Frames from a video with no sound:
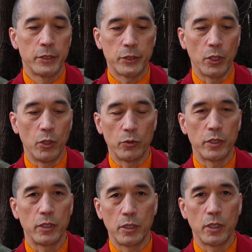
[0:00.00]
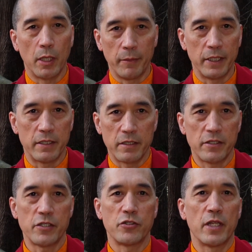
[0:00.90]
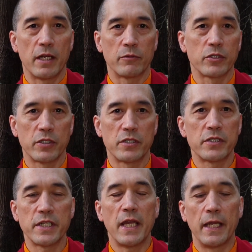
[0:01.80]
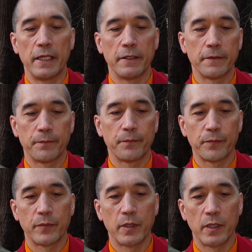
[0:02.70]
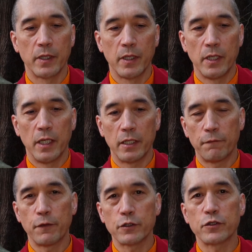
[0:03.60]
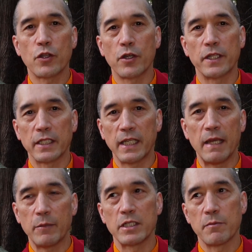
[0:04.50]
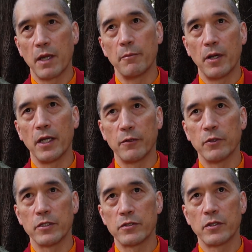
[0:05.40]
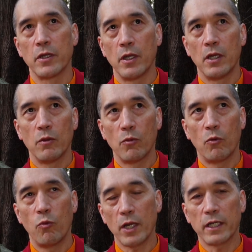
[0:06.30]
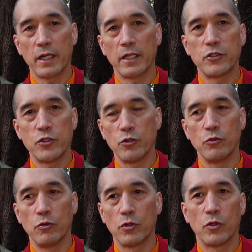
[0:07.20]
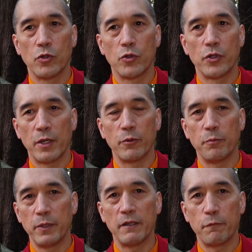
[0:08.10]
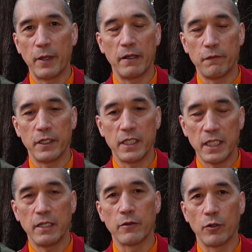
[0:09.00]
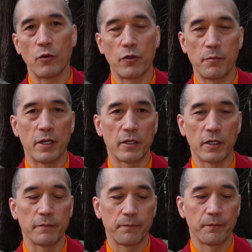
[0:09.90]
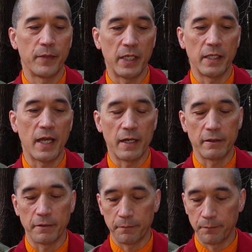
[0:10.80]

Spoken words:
So I made the decision that I was going to stay. And the first thought that came into my mind was, well, what can I do that would be of benefit here in North America, in Canada?